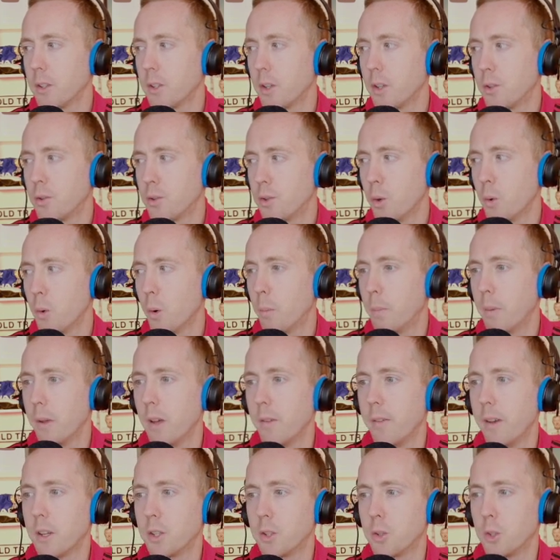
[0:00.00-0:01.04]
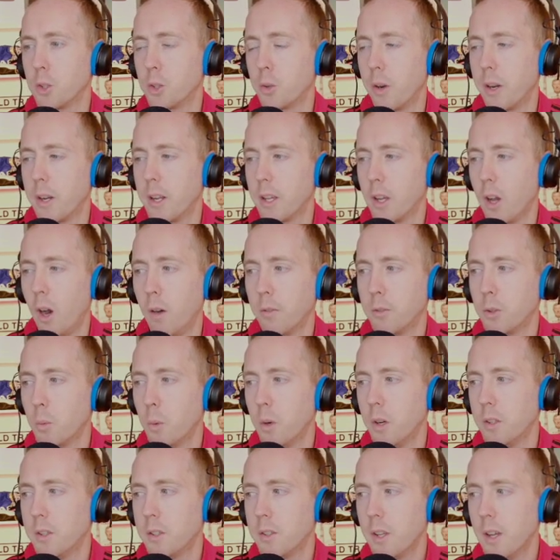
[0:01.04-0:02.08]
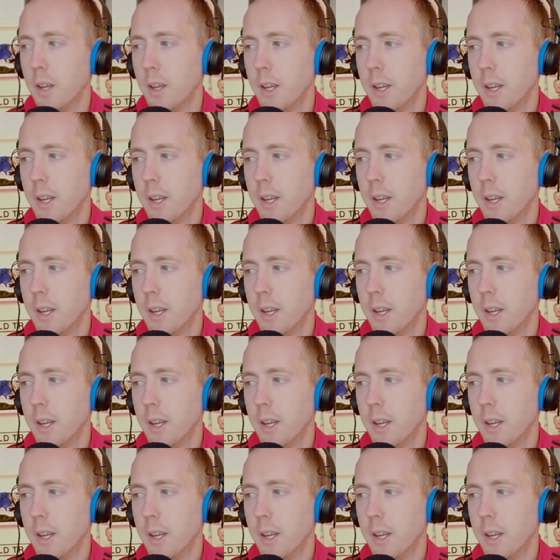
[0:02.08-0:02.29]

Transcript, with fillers: to do a bit of extra training afterwards.